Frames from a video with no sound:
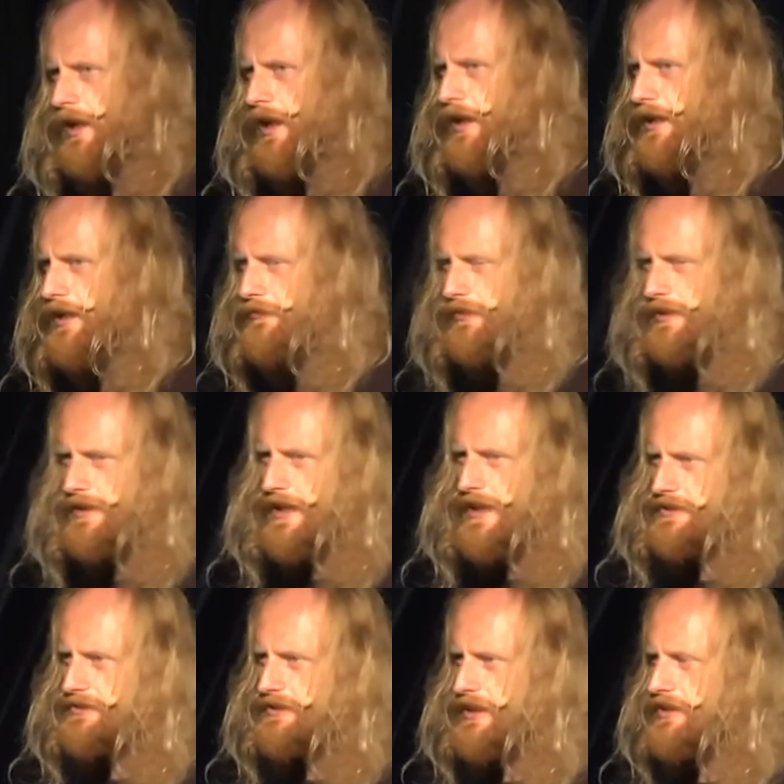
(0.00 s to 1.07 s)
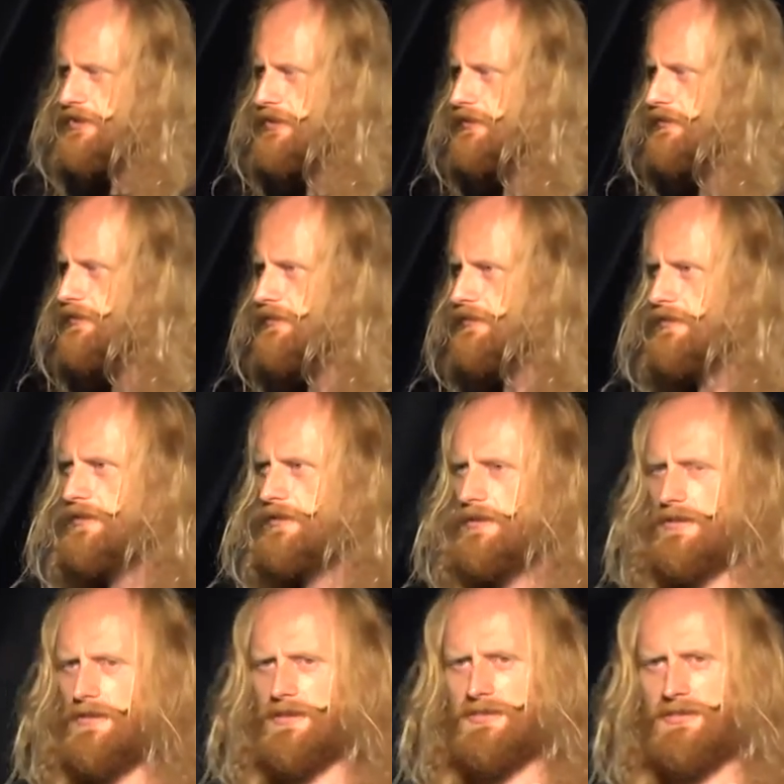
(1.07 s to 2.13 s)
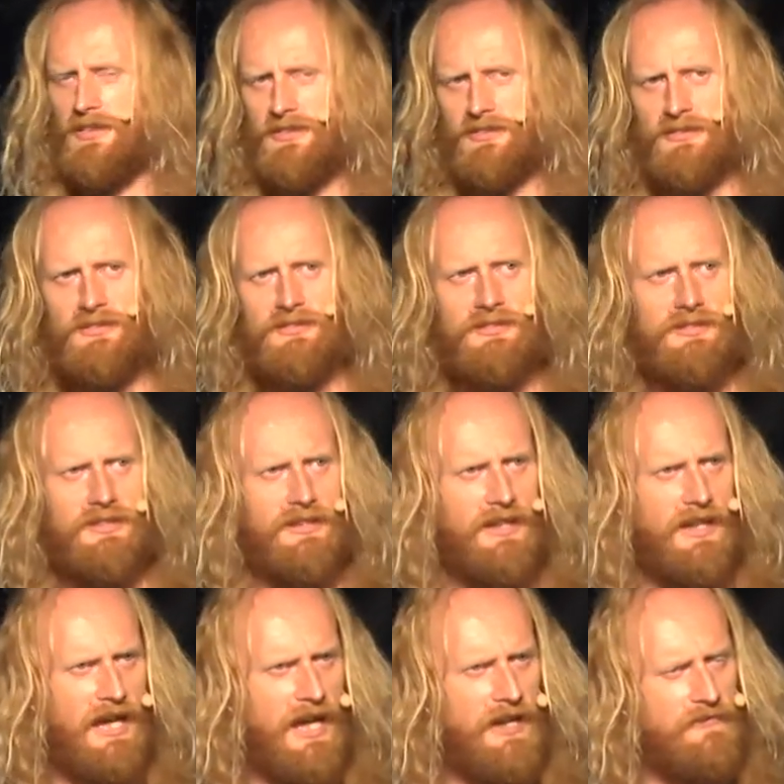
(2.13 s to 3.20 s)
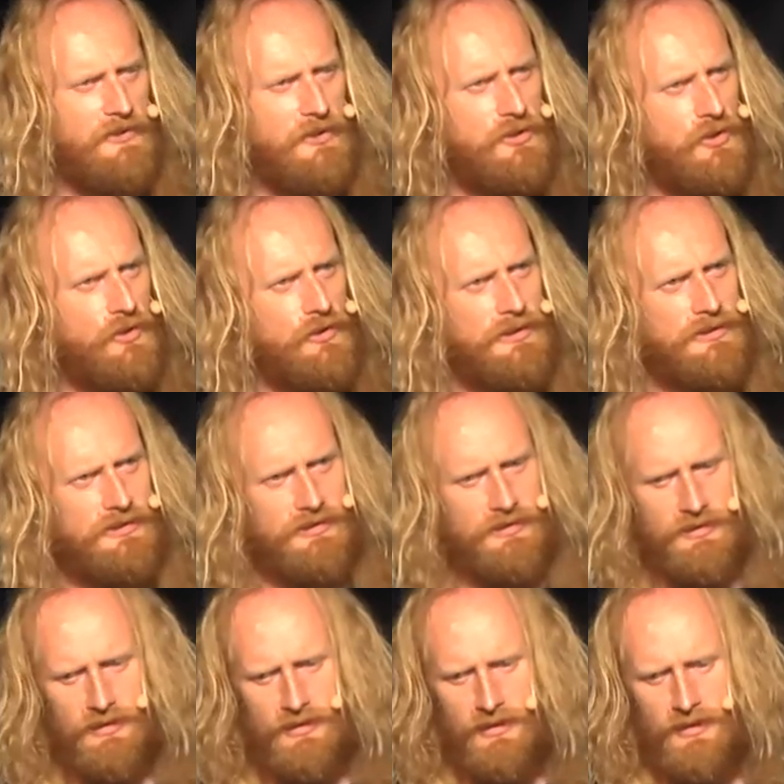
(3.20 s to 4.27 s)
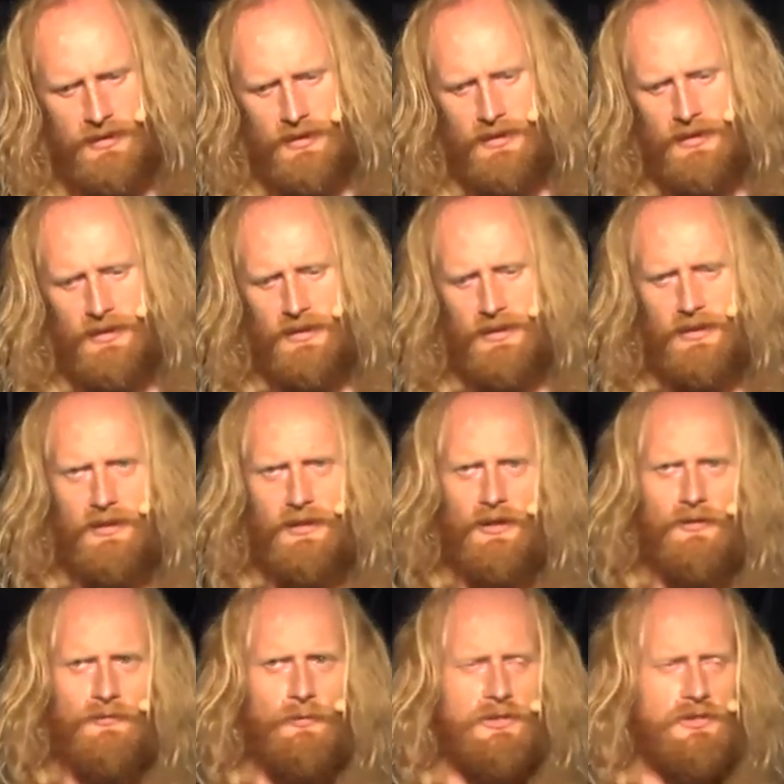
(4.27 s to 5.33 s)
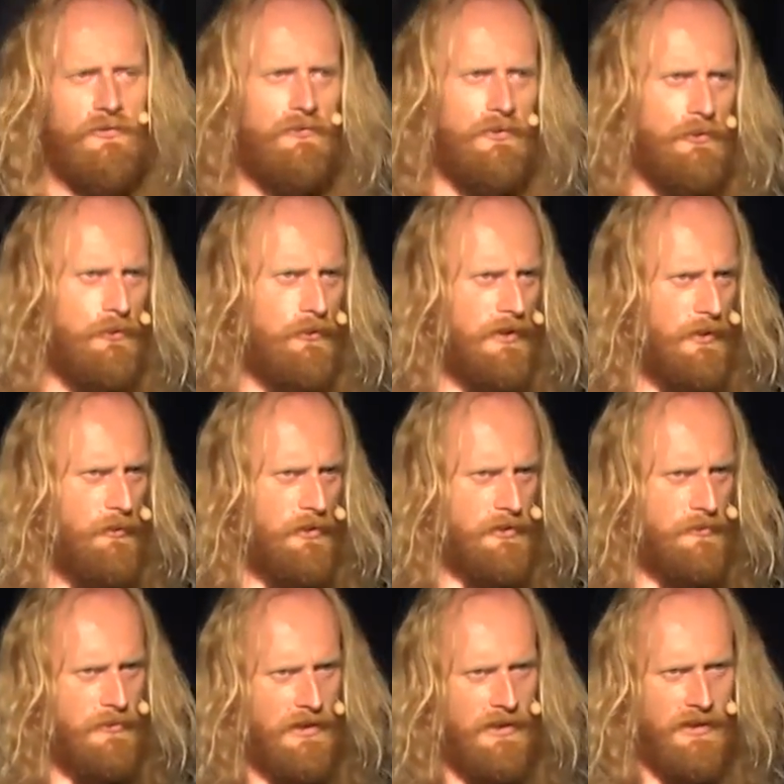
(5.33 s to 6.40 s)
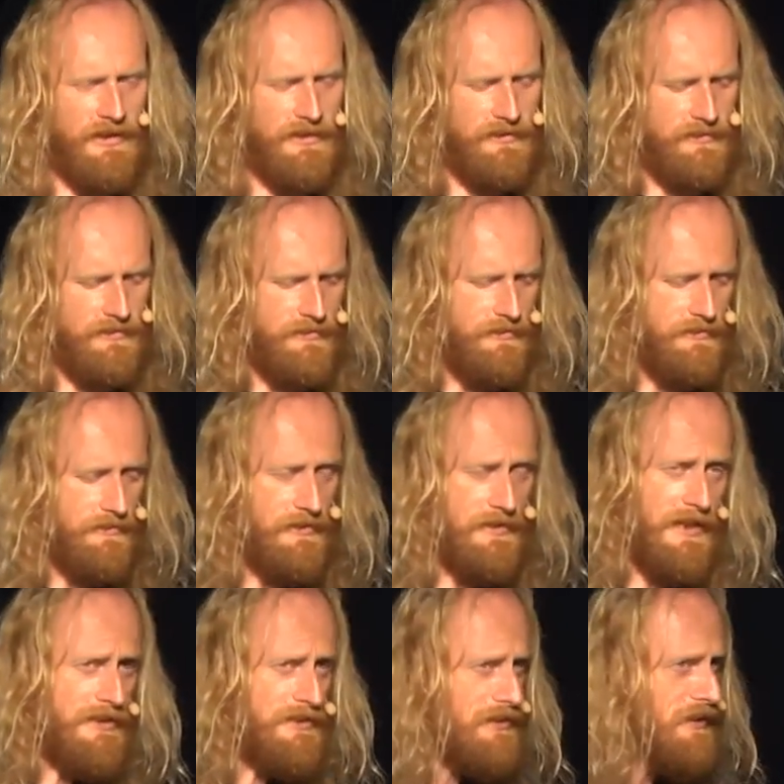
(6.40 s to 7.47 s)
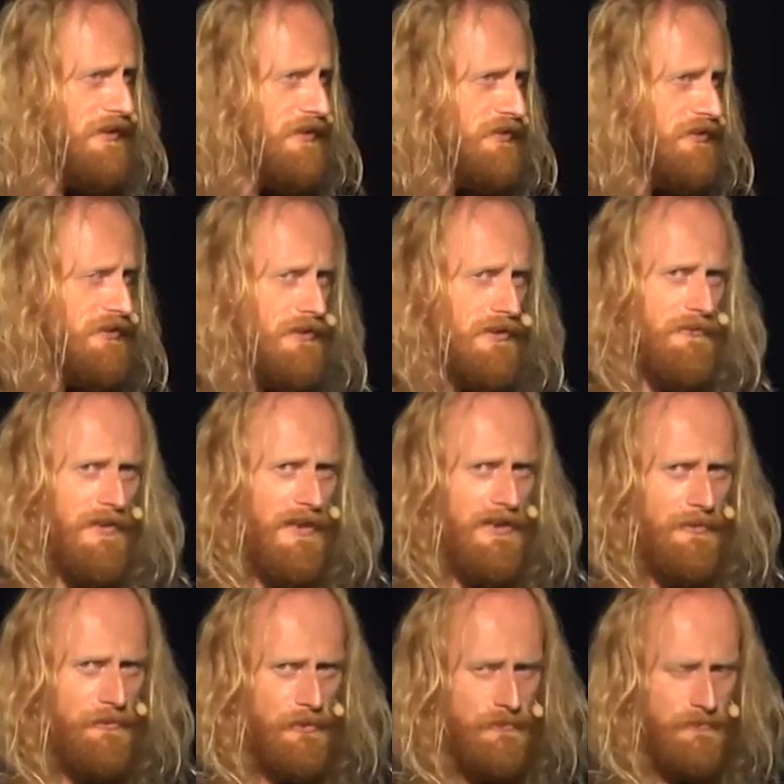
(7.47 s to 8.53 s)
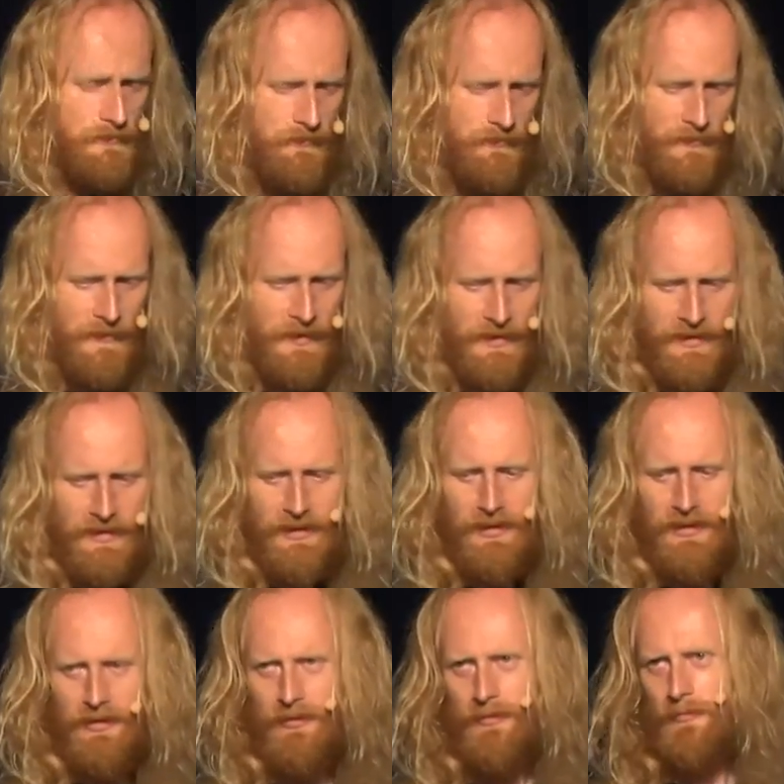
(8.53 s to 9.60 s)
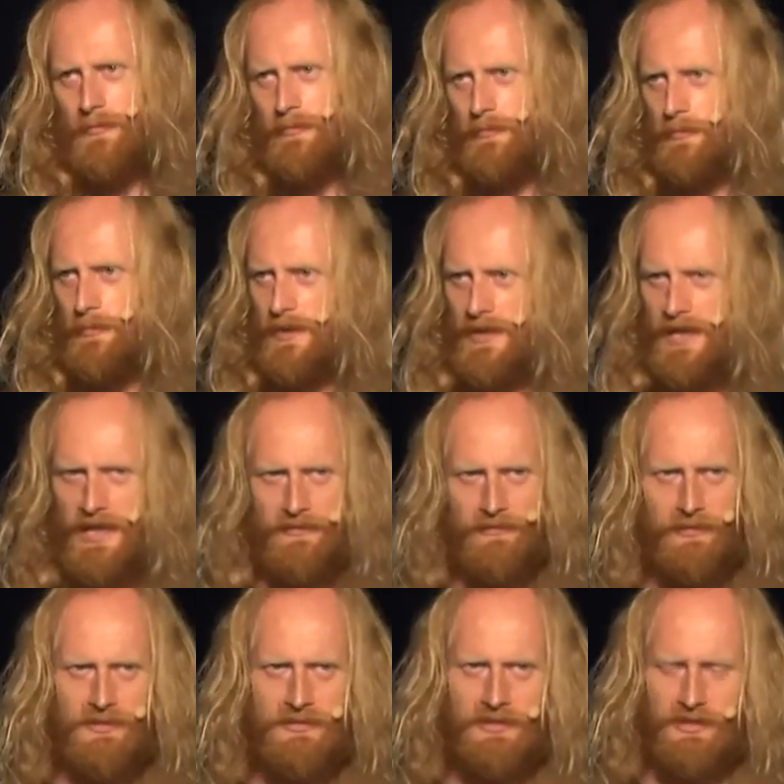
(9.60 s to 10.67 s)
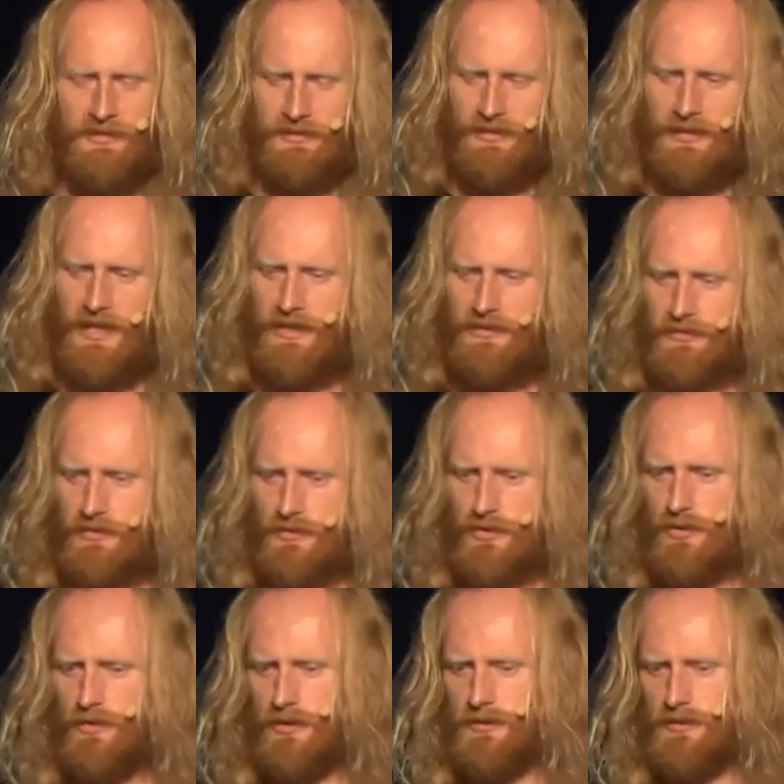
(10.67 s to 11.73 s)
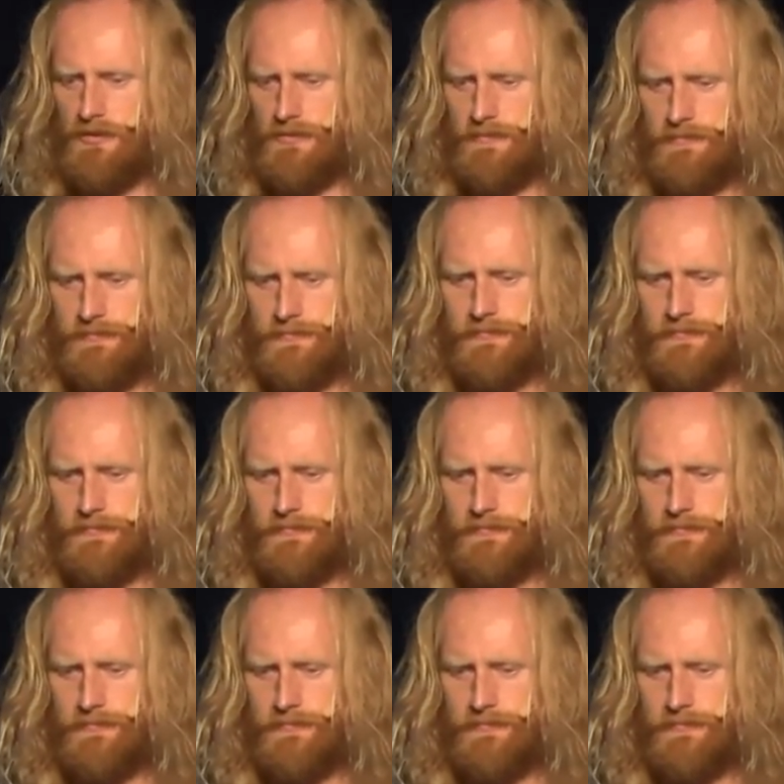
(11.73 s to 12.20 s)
And at every gas station, the citizens have the choice of which fuel they want to buy. Gasoline is still available, but every citizen has the choice.